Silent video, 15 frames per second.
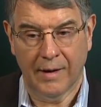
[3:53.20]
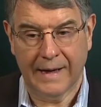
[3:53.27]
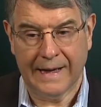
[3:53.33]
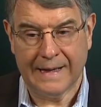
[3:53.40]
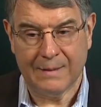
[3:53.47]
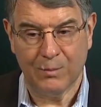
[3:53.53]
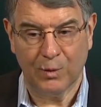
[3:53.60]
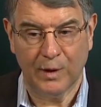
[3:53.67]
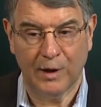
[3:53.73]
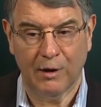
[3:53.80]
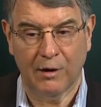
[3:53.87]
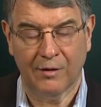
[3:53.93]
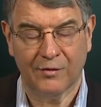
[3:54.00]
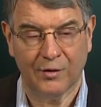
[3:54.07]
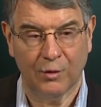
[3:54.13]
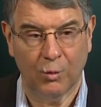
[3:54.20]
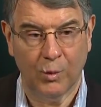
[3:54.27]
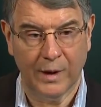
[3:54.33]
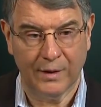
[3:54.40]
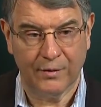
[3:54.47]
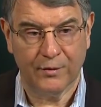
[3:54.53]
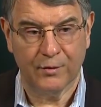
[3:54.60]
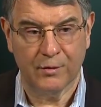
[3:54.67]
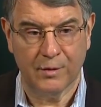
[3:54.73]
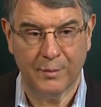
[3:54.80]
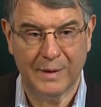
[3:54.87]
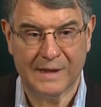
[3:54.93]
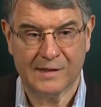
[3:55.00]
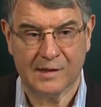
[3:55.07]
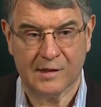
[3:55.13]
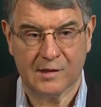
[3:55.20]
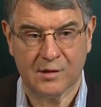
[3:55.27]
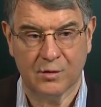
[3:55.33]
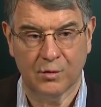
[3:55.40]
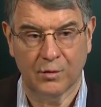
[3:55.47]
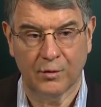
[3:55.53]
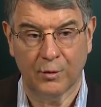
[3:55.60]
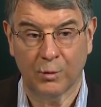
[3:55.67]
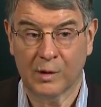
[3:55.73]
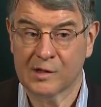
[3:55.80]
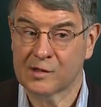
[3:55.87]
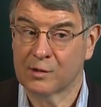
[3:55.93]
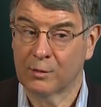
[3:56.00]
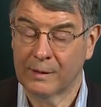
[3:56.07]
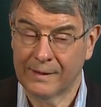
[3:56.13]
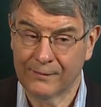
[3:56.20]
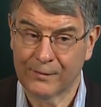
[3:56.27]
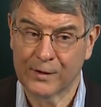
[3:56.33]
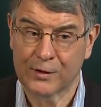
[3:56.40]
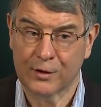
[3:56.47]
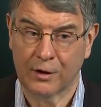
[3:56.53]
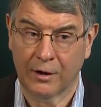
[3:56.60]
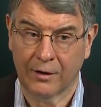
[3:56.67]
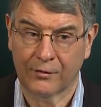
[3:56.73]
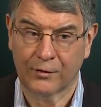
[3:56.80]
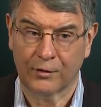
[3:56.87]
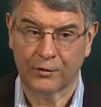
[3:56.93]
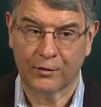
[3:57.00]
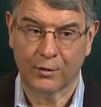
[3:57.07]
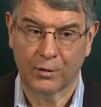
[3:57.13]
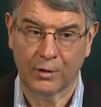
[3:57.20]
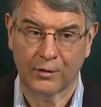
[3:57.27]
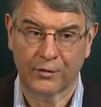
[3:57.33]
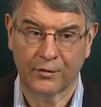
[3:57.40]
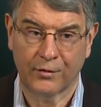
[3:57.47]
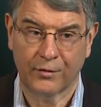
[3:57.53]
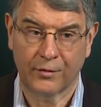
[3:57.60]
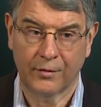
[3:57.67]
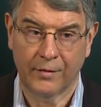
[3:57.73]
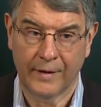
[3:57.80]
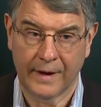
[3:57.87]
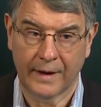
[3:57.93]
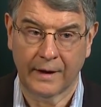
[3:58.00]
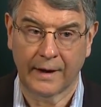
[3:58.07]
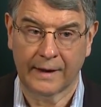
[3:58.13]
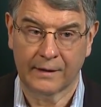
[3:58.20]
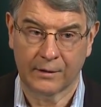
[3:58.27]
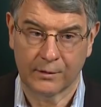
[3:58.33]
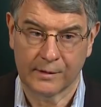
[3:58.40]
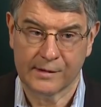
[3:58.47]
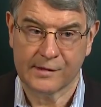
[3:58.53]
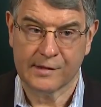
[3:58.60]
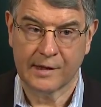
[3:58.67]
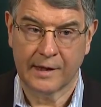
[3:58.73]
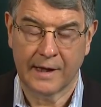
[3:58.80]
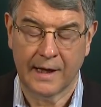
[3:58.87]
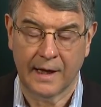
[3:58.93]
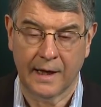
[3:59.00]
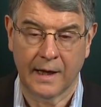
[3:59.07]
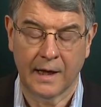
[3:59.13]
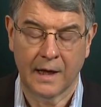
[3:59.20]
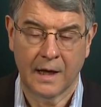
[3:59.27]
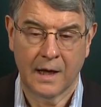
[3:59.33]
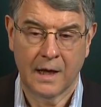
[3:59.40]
any Marine officer went through the basic school. There was no infantry officers course then like there is today.